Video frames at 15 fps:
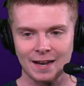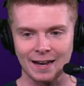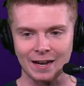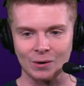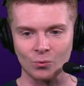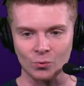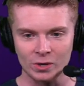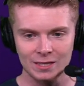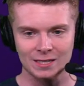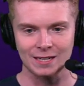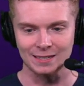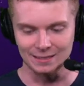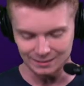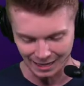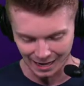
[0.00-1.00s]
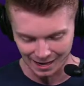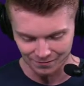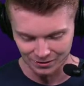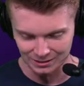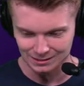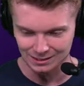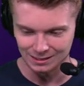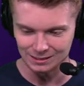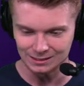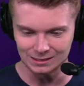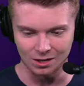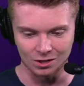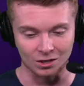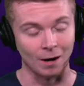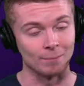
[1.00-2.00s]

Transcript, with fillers: and we can dive into this sucker.